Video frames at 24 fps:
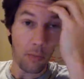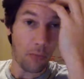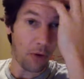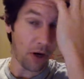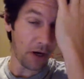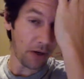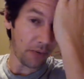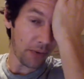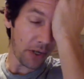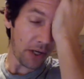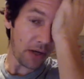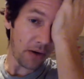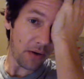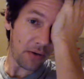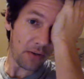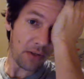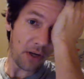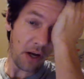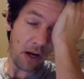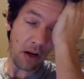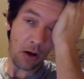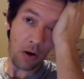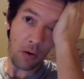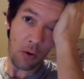Puerto Rico is
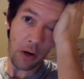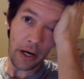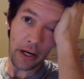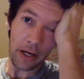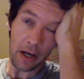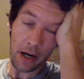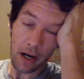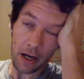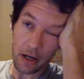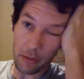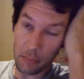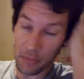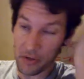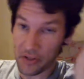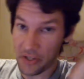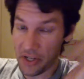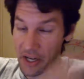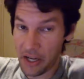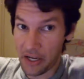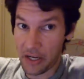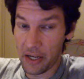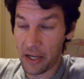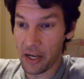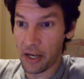not quite
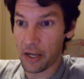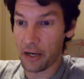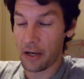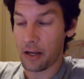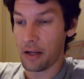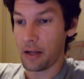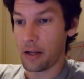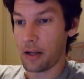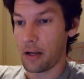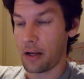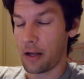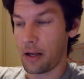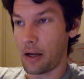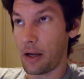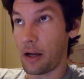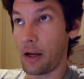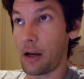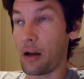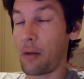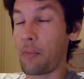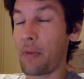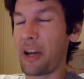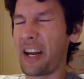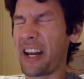100% yet.
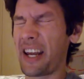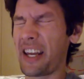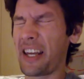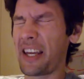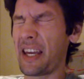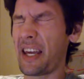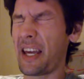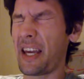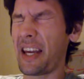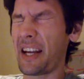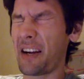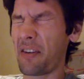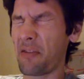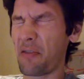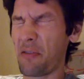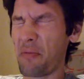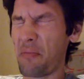And I can't